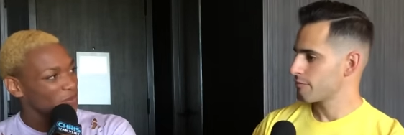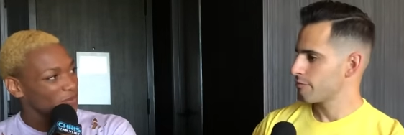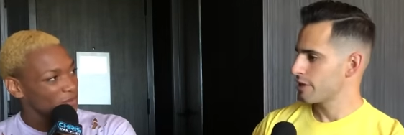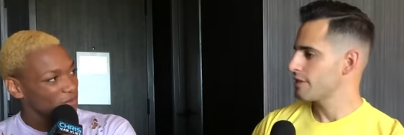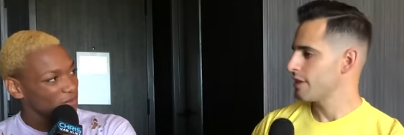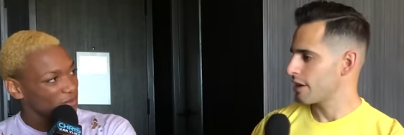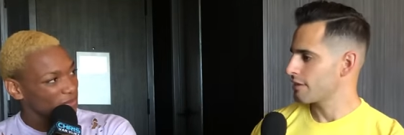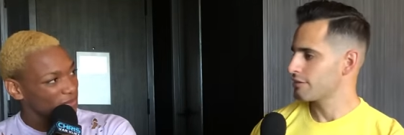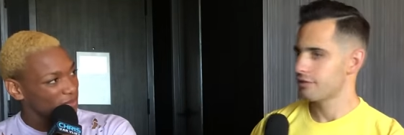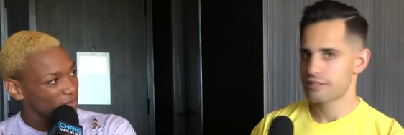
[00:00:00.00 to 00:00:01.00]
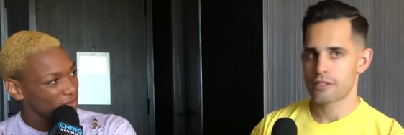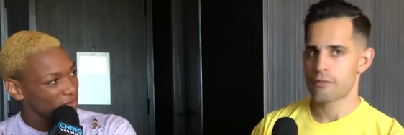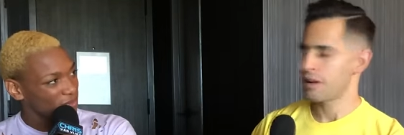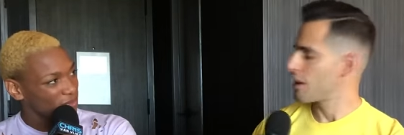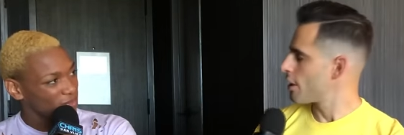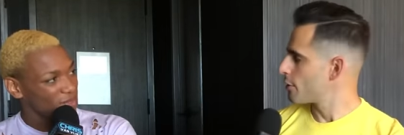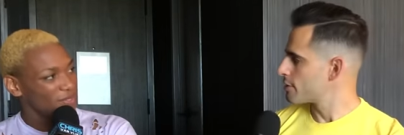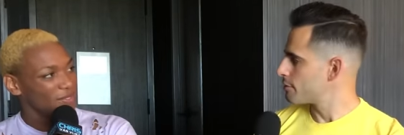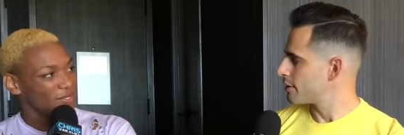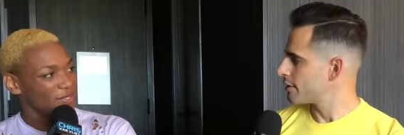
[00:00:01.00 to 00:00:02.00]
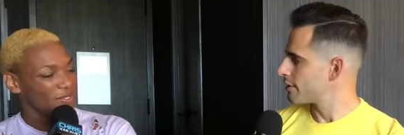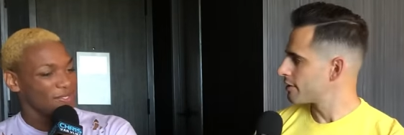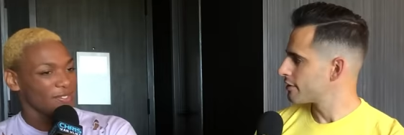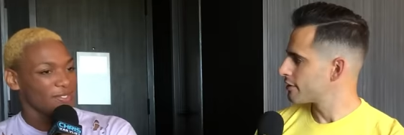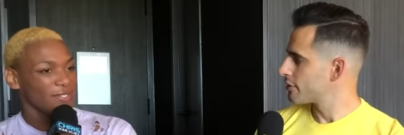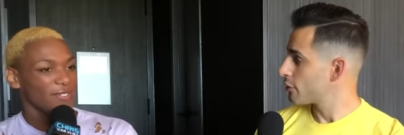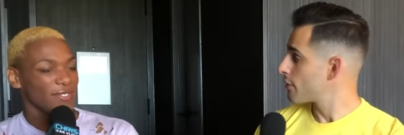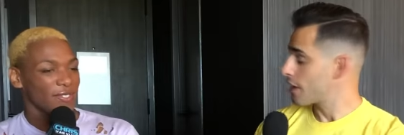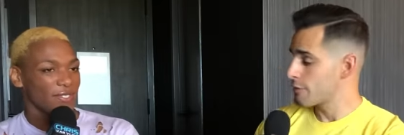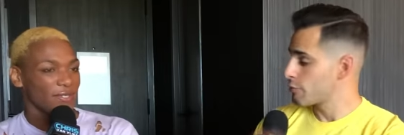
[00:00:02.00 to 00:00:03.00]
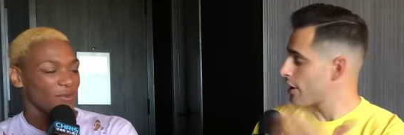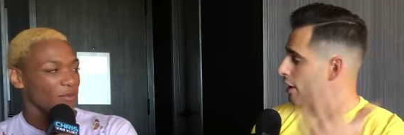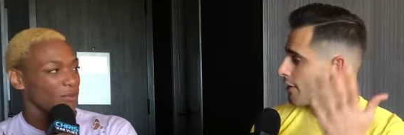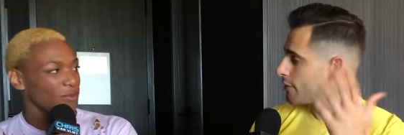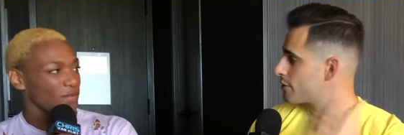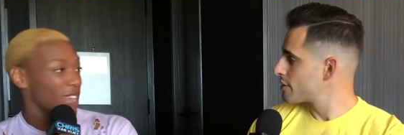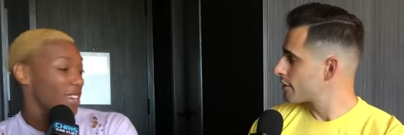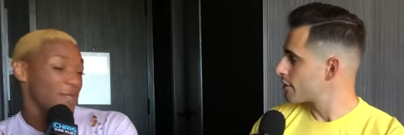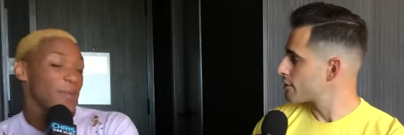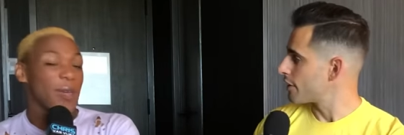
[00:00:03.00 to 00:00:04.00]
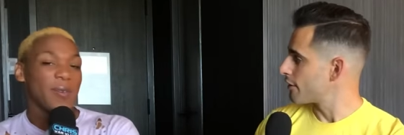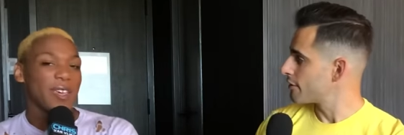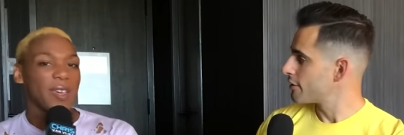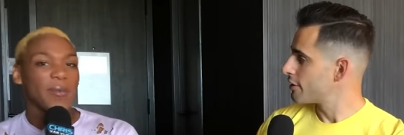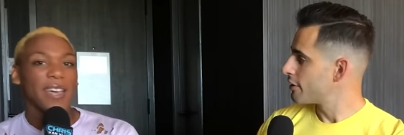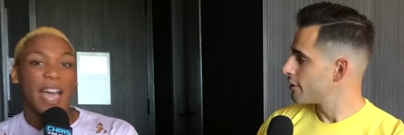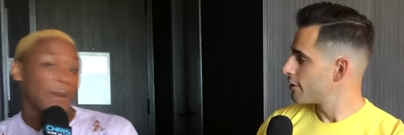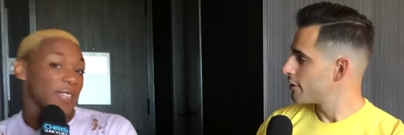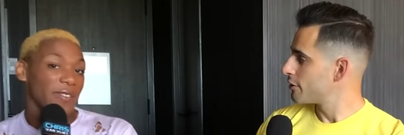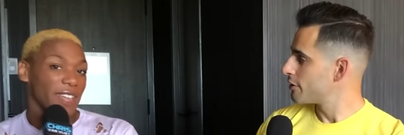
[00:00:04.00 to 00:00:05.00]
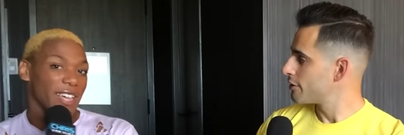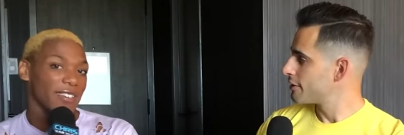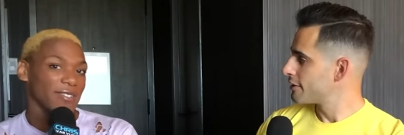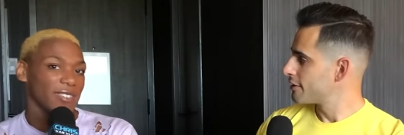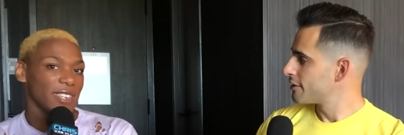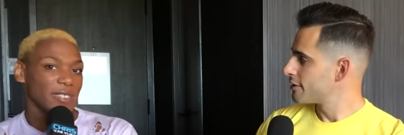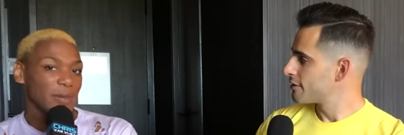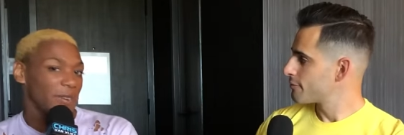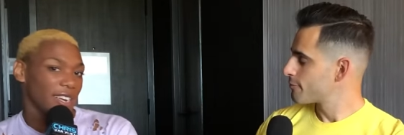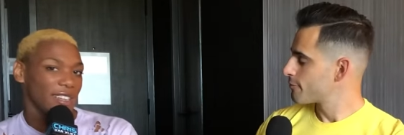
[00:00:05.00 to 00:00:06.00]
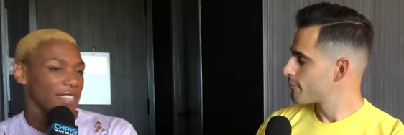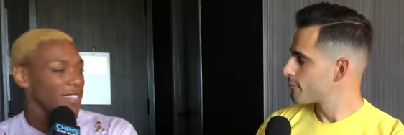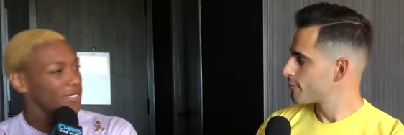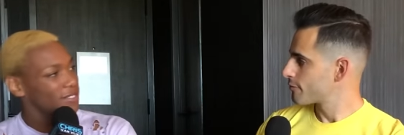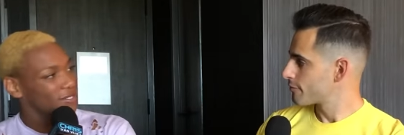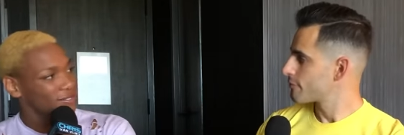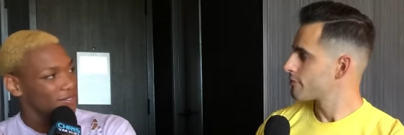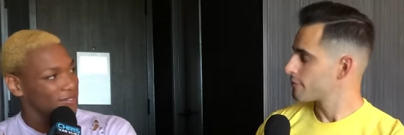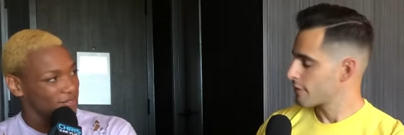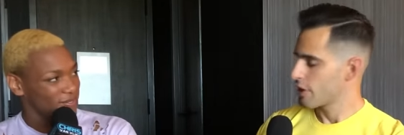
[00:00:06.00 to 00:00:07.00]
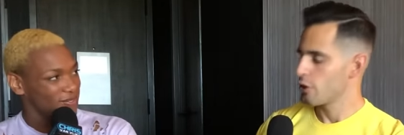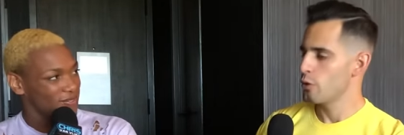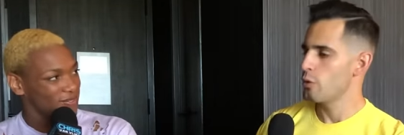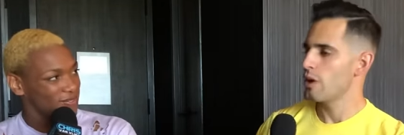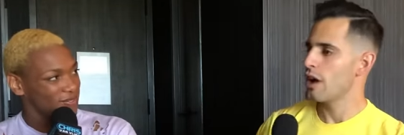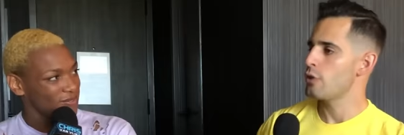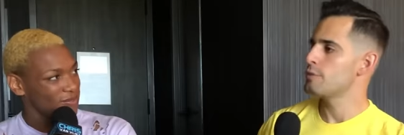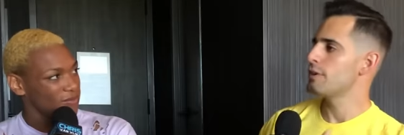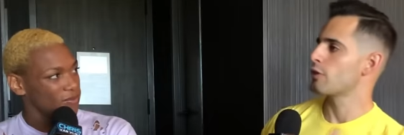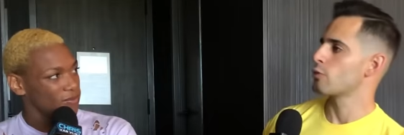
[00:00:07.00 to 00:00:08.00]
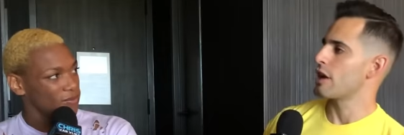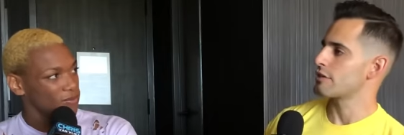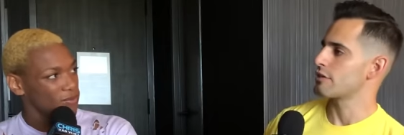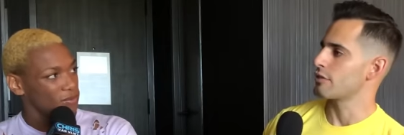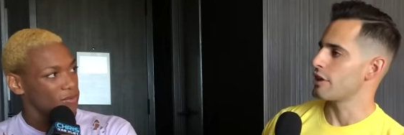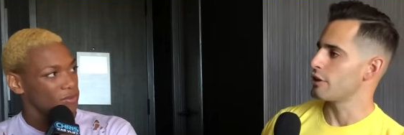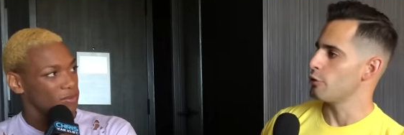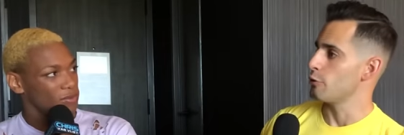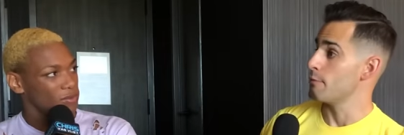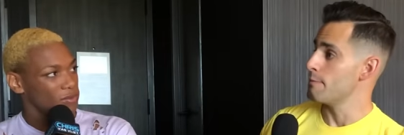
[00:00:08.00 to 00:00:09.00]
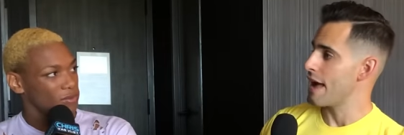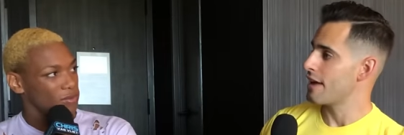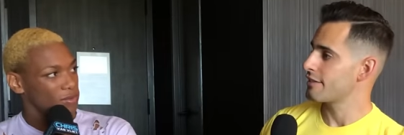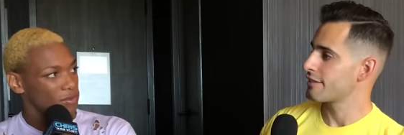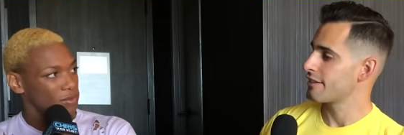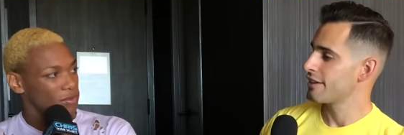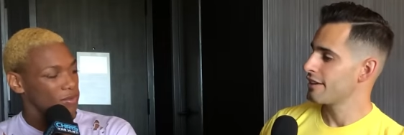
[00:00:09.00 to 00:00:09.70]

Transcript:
Speaker 1: But you know, it might not always be, or they could break off and do singles.
Speaker 2: Maybe, stuff. But I would love that. You know, somewhere down the line.
Speaker 1: Who uh, who's been a wrestler that you've met,